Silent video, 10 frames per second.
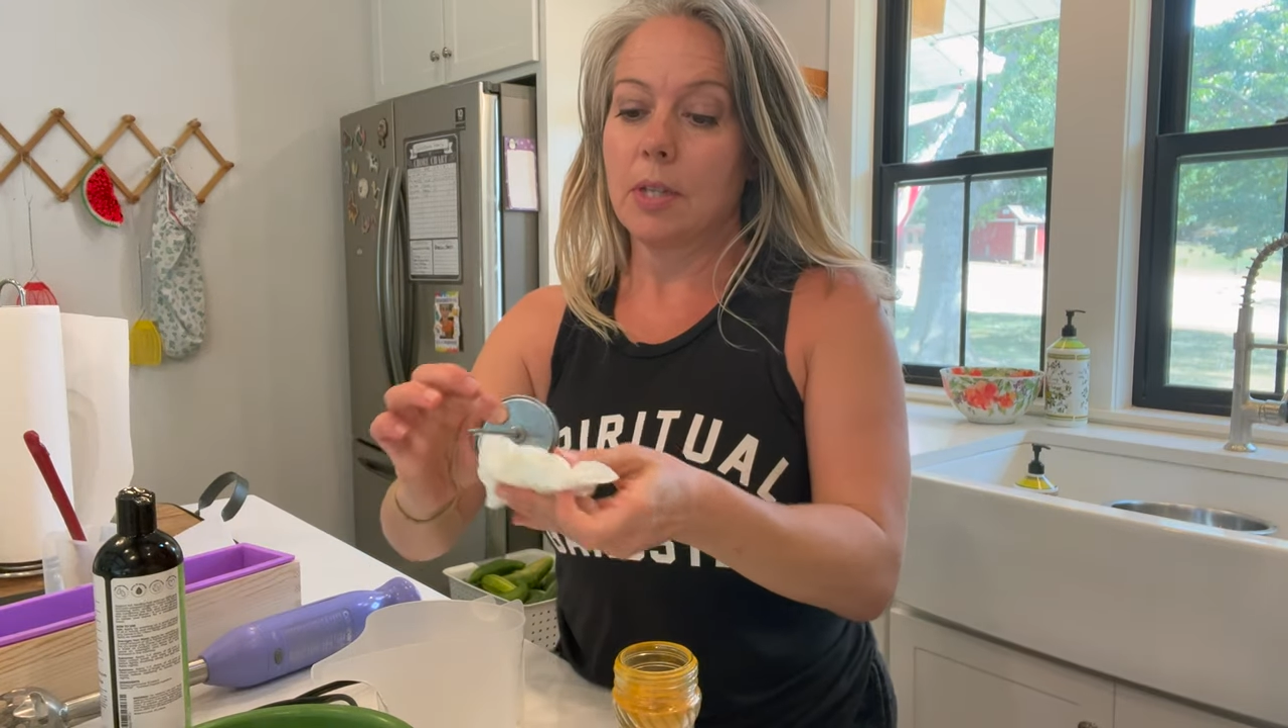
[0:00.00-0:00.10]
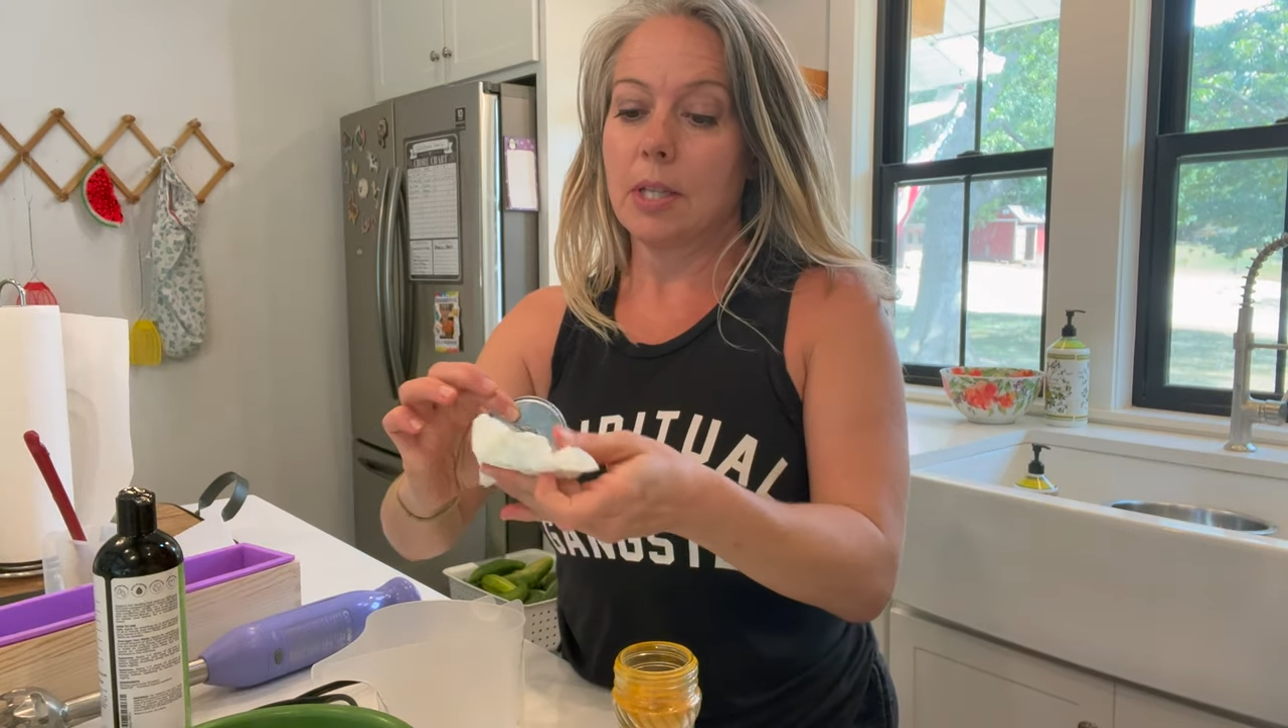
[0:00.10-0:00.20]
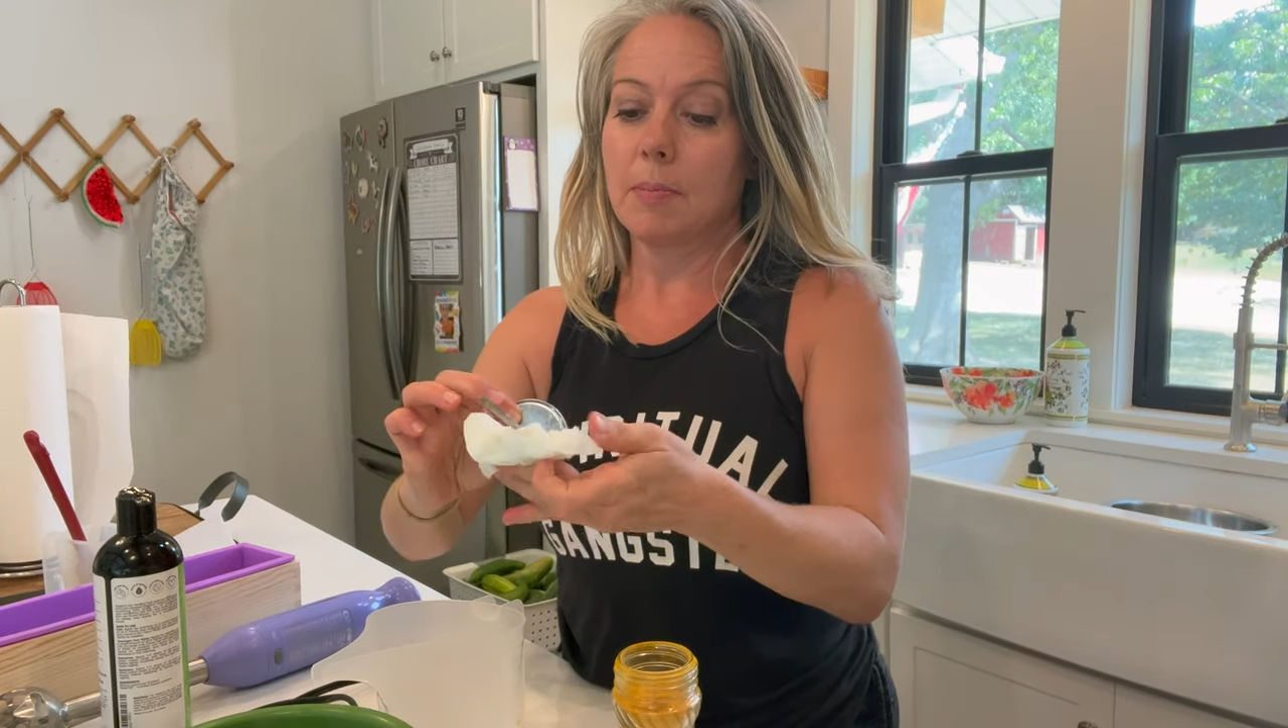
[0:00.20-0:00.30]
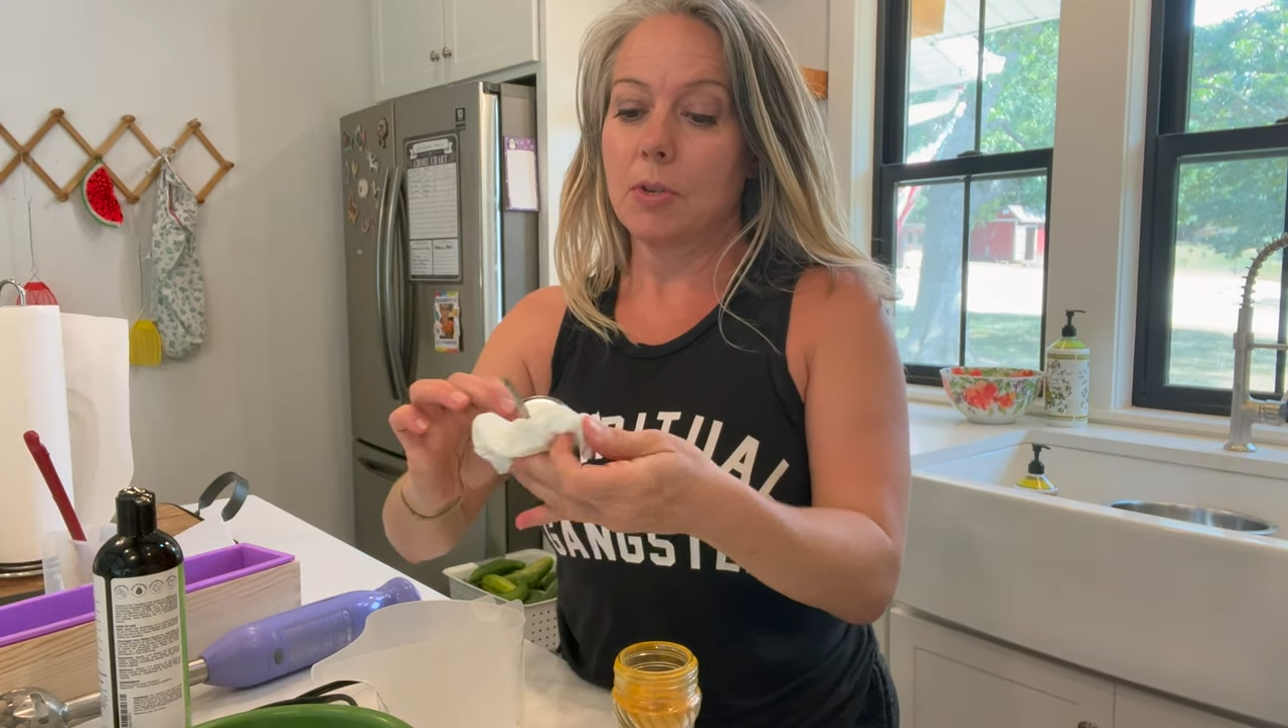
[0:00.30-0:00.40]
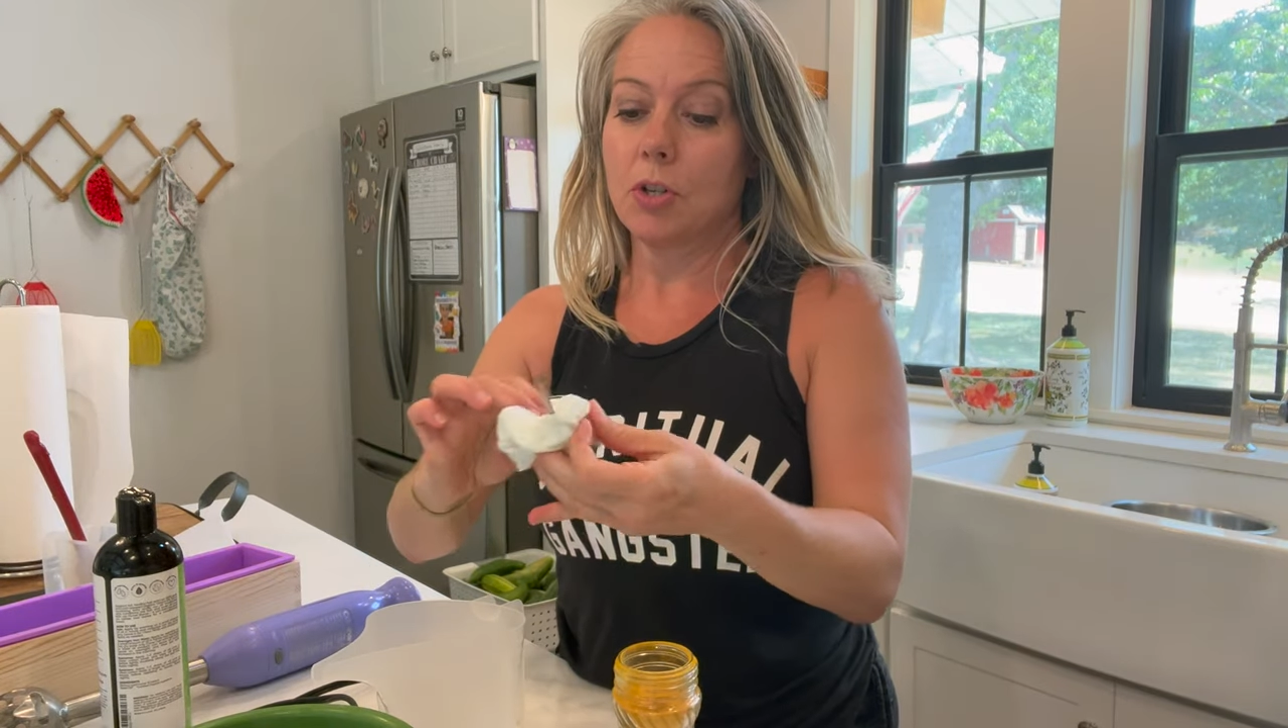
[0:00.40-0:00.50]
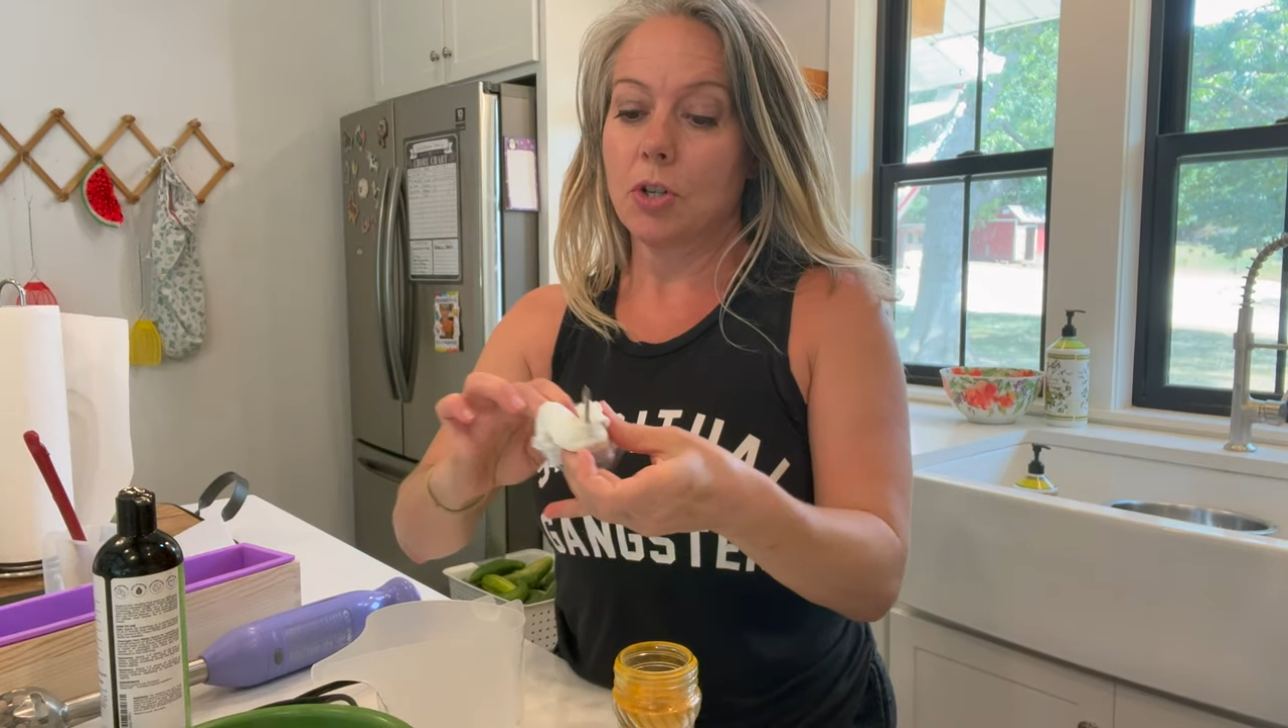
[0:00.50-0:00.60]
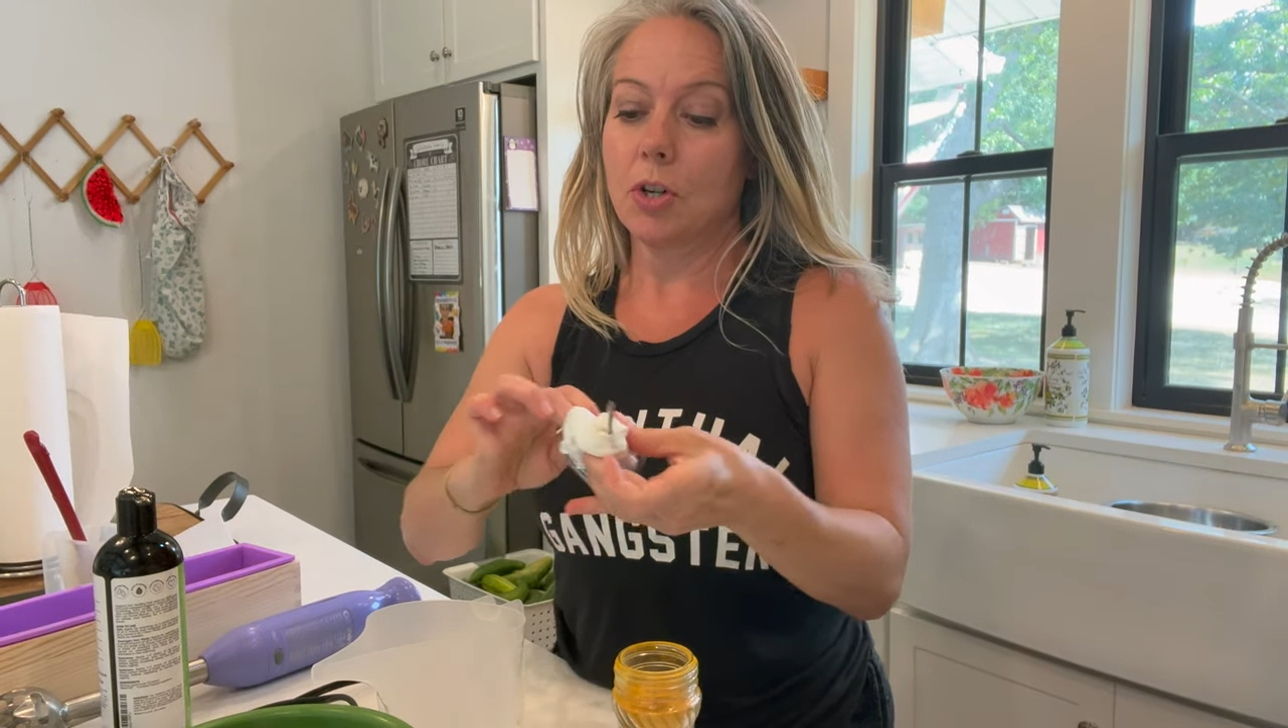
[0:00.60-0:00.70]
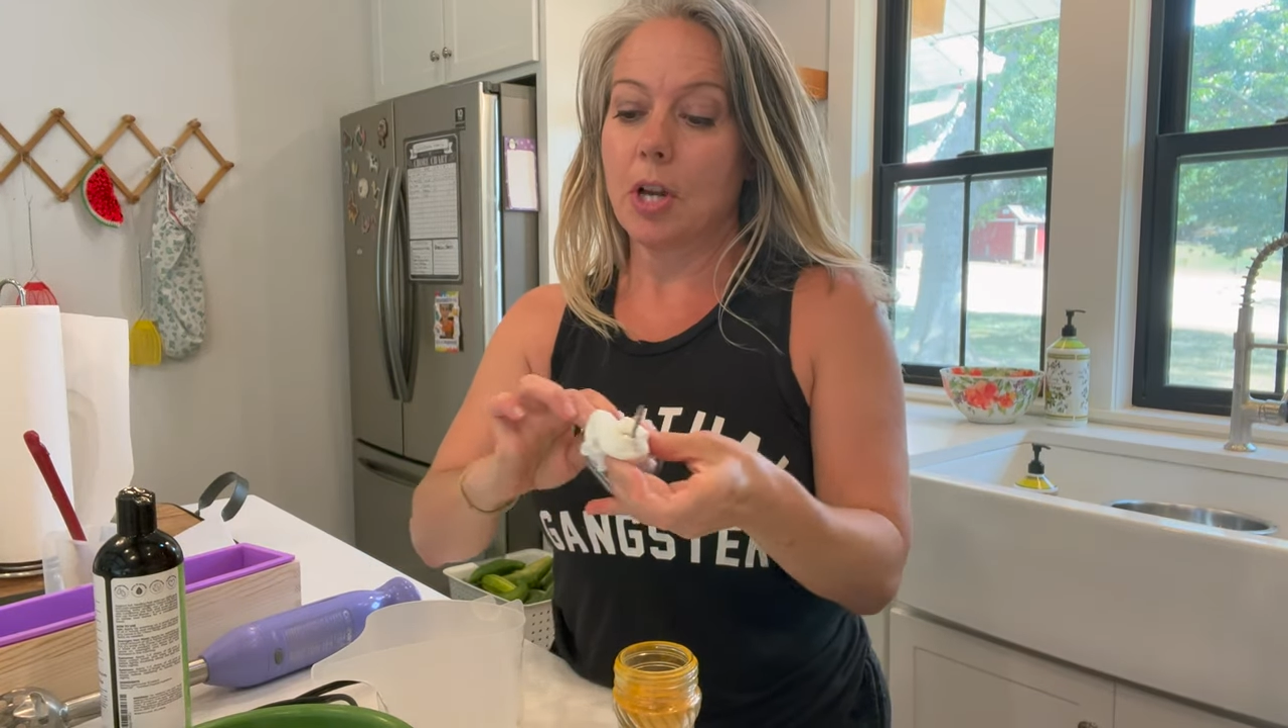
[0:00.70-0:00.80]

temperature